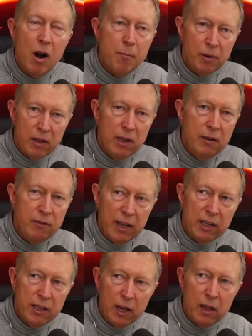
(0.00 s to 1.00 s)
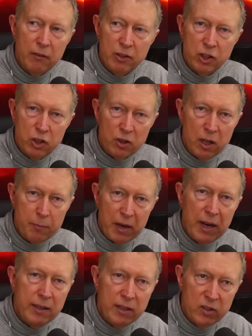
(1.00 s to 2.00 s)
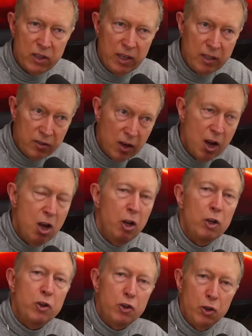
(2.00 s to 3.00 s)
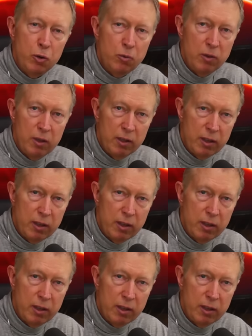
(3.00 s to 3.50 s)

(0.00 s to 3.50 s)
I believe that television show, that behind the scenes, soon.